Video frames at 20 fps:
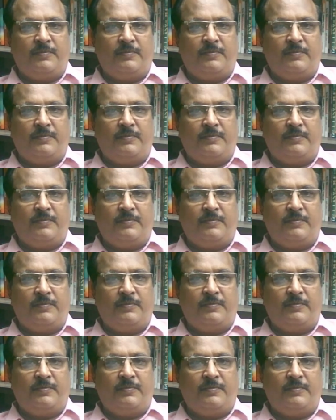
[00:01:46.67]
coordinate
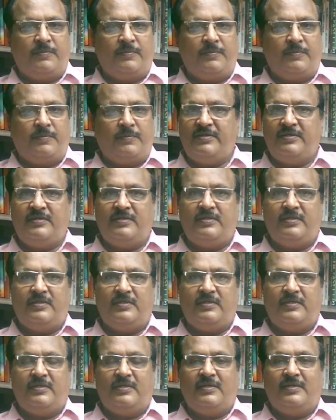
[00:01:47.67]
geometry,
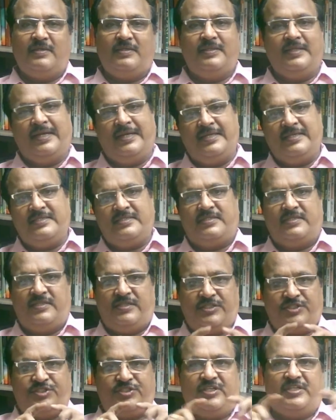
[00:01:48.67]
that is the
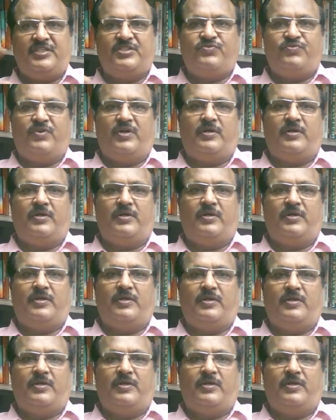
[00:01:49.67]
distance formula.